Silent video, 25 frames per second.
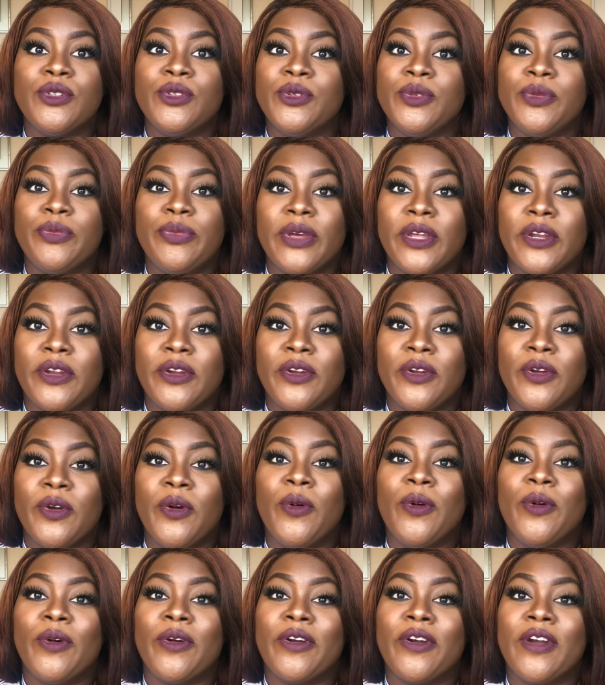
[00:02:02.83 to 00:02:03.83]
to do better,
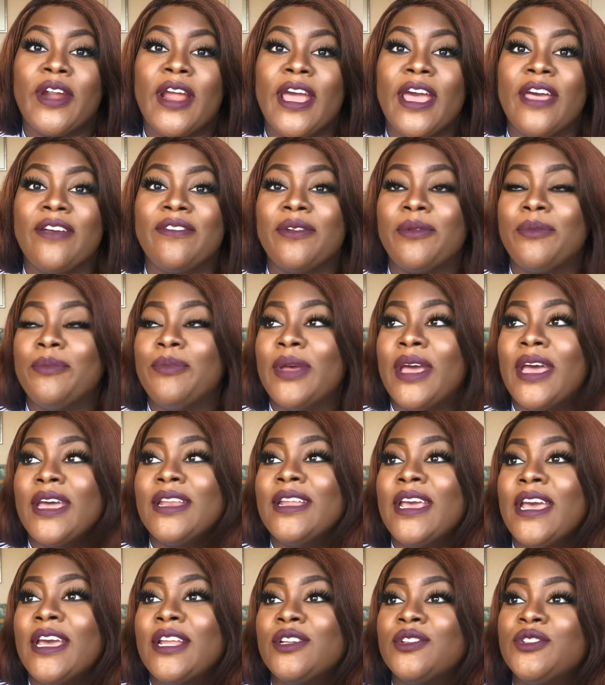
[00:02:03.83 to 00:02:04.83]
or I have a
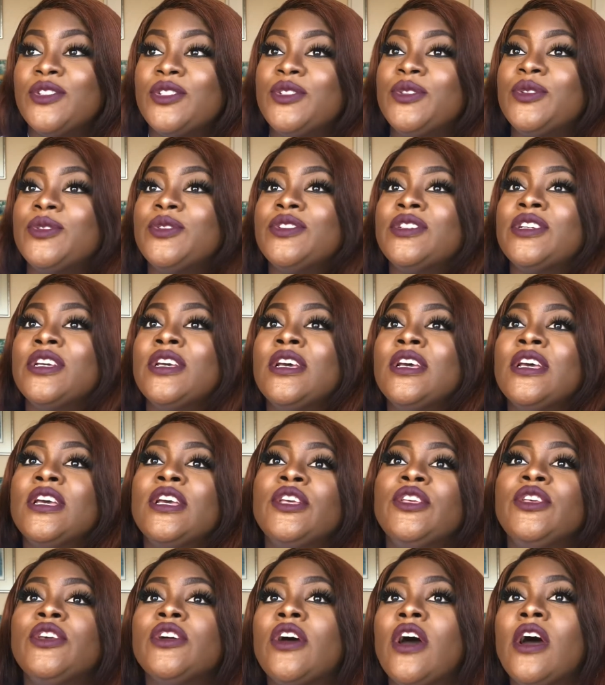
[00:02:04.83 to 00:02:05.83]
bad attitude.
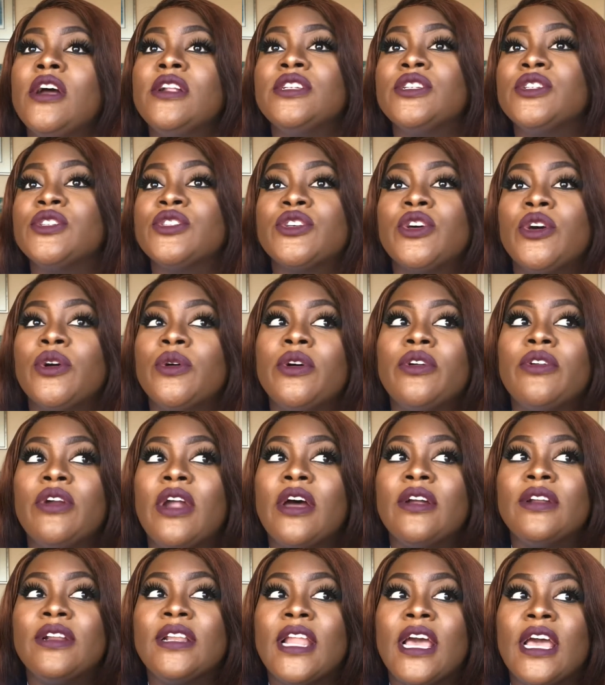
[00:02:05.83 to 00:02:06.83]
You can't just go
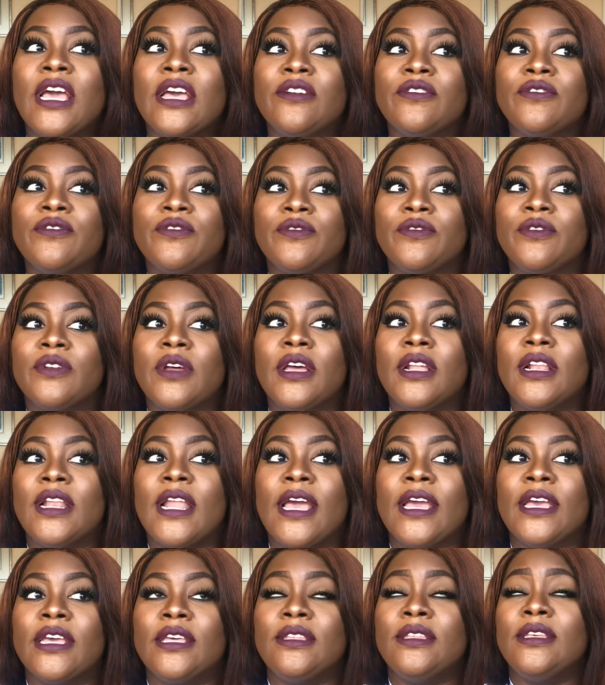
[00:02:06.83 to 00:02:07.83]
around life
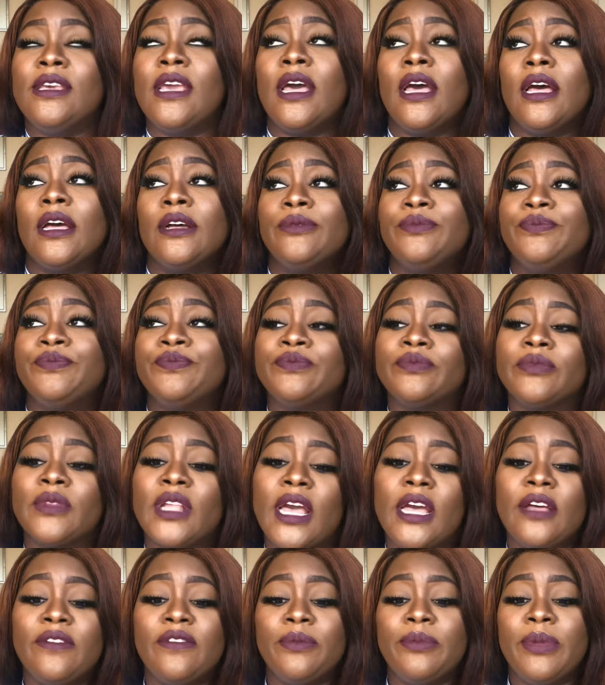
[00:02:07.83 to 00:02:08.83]
like, yeah,
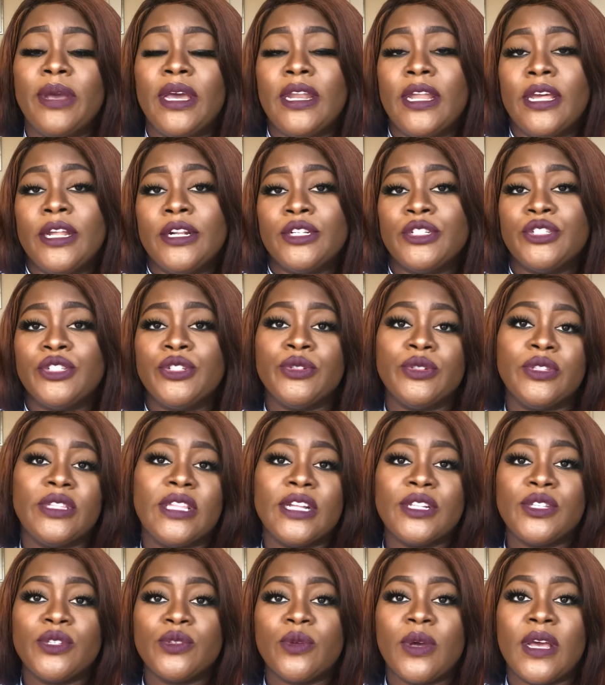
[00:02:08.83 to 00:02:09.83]
I have a bad attitude,
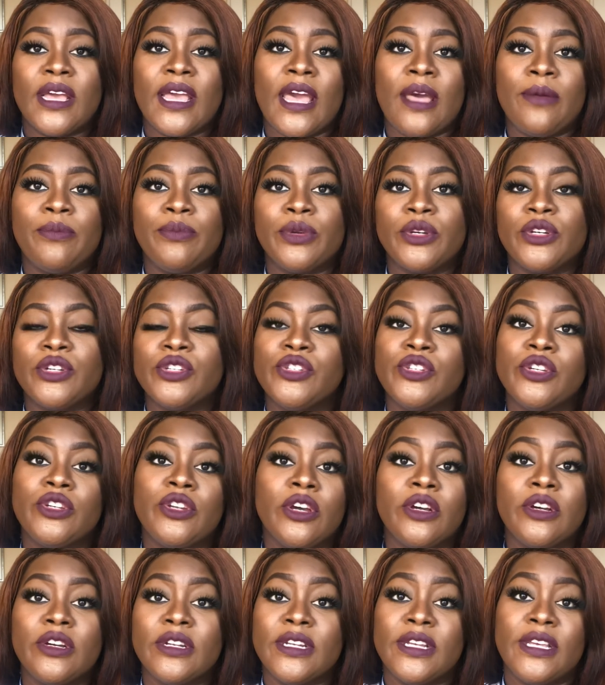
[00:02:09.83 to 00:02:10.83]
that's who I am, because you're
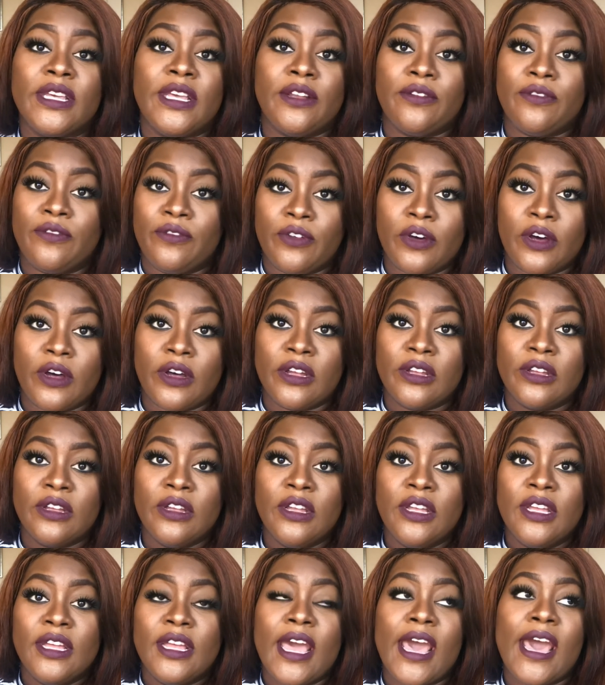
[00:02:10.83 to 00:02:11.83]
not going to get far.
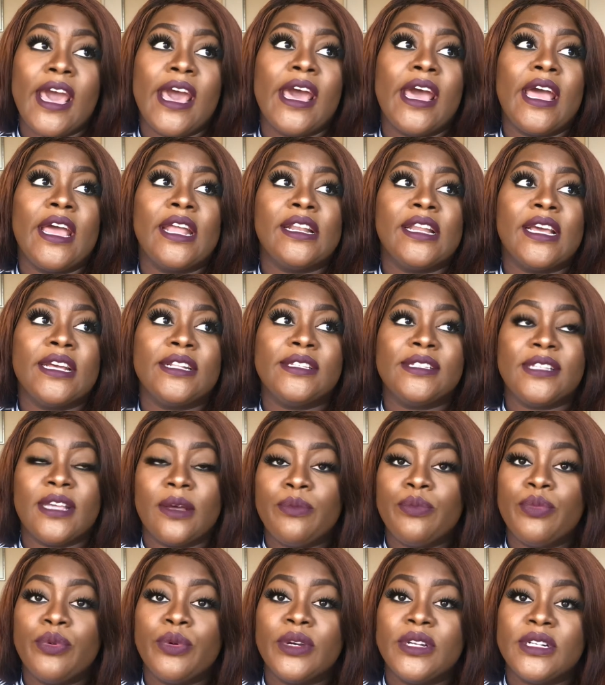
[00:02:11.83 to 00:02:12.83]
And at
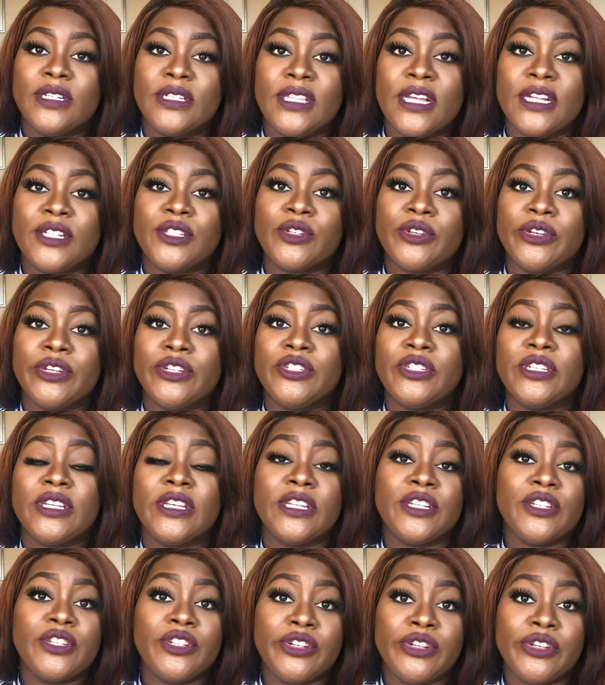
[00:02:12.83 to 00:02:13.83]
some point, that's going to
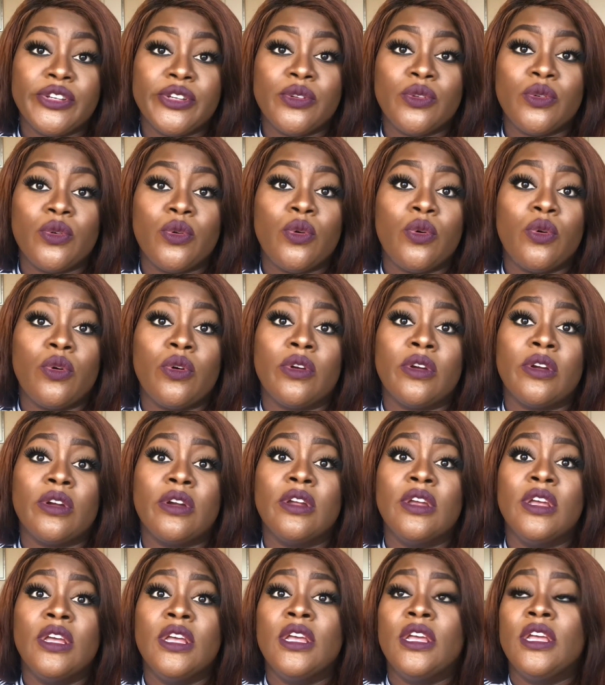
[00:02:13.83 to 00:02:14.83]
hinder you,
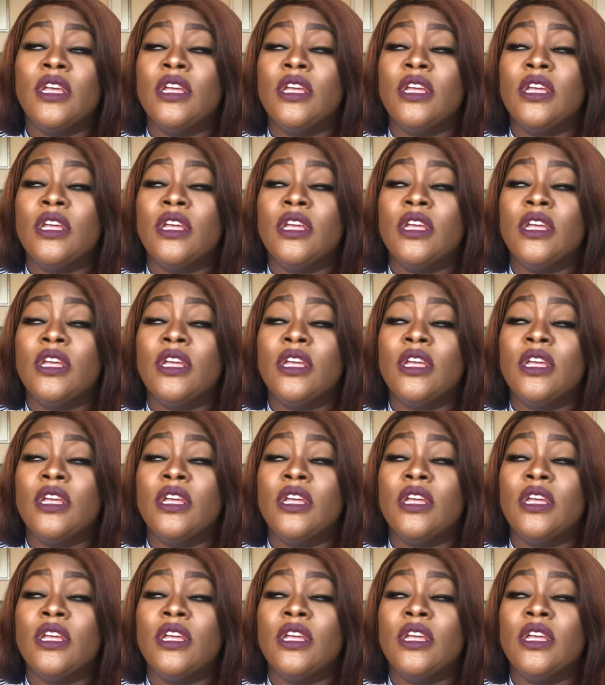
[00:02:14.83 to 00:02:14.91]
or